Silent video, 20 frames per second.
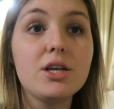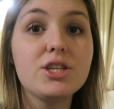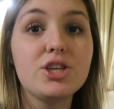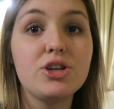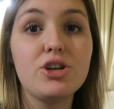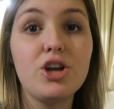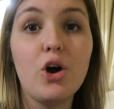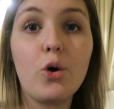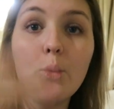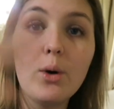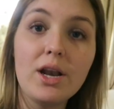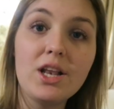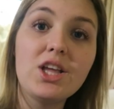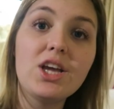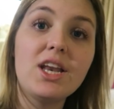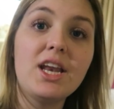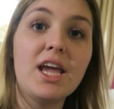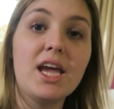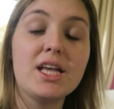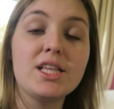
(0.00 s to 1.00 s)
So no one
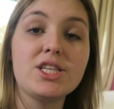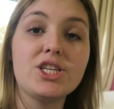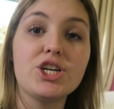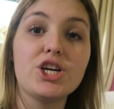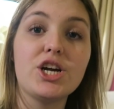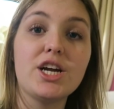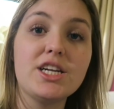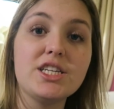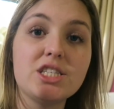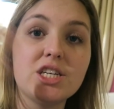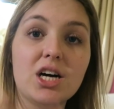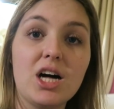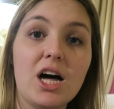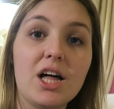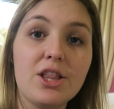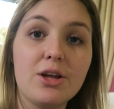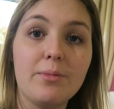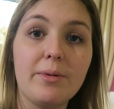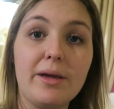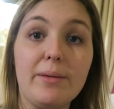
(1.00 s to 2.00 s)
can enter until
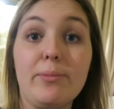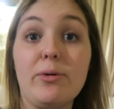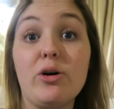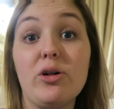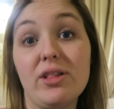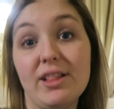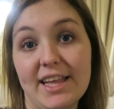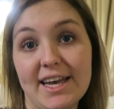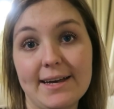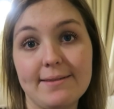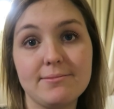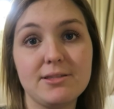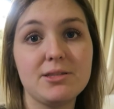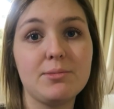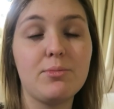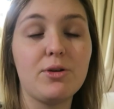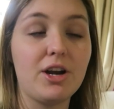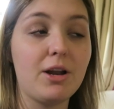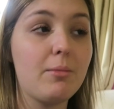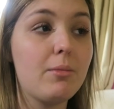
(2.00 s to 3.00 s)
other people
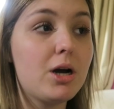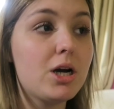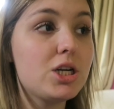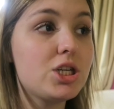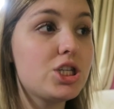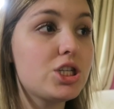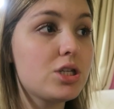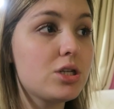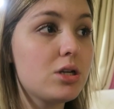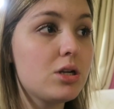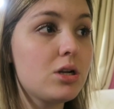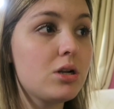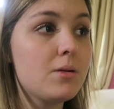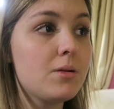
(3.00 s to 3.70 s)
left, pretty much.